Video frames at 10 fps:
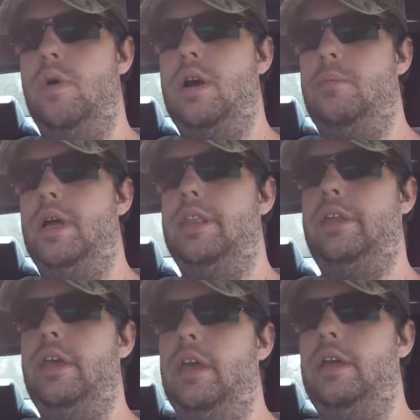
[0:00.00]
water
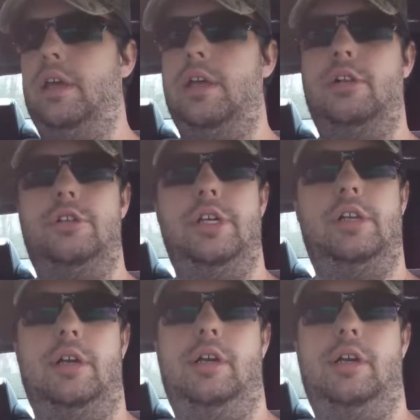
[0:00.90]
meth kit and a killer chiller,